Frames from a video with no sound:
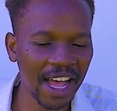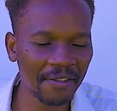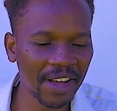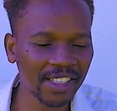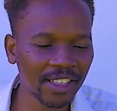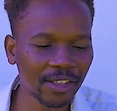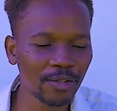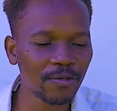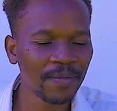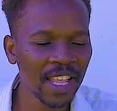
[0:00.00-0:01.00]
Verses
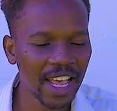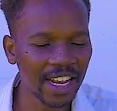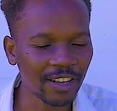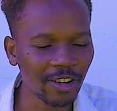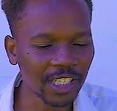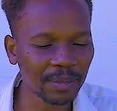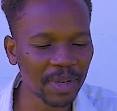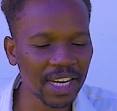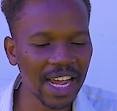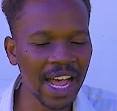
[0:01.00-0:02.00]
2, and God
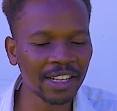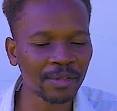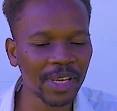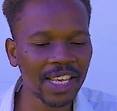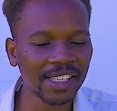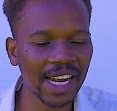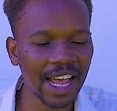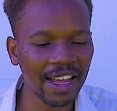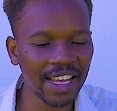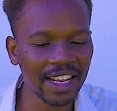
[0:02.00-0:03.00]
spake unto
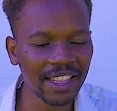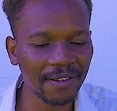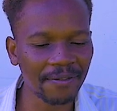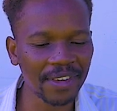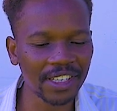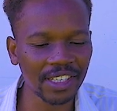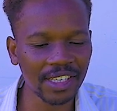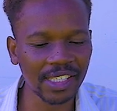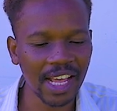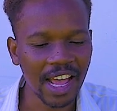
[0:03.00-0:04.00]
Israel in the
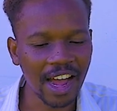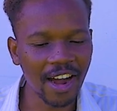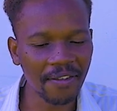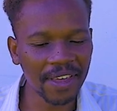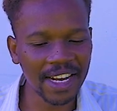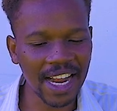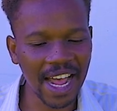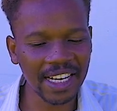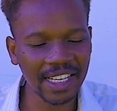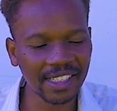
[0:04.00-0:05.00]
visions of the
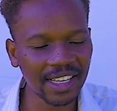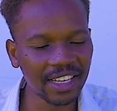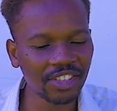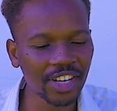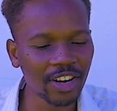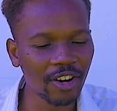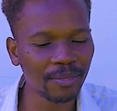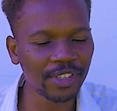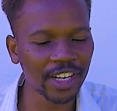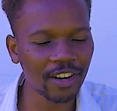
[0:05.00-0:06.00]
night, and said,
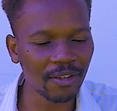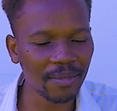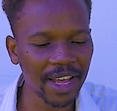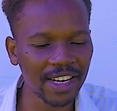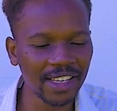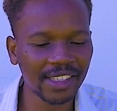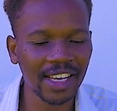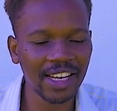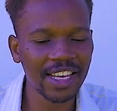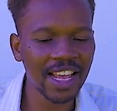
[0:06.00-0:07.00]
Jacob, Jacob. And he
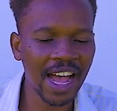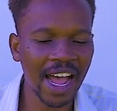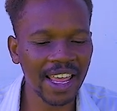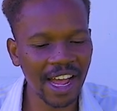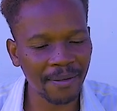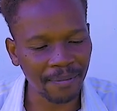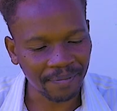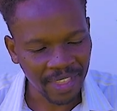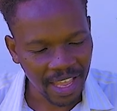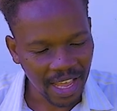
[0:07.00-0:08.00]
said, Here I am,
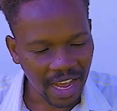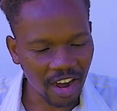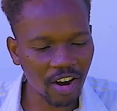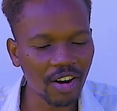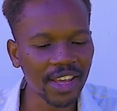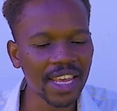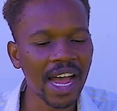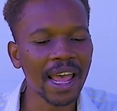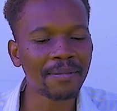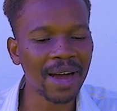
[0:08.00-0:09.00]
or
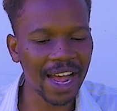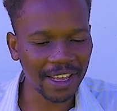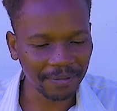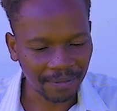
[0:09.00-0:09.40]
here am I.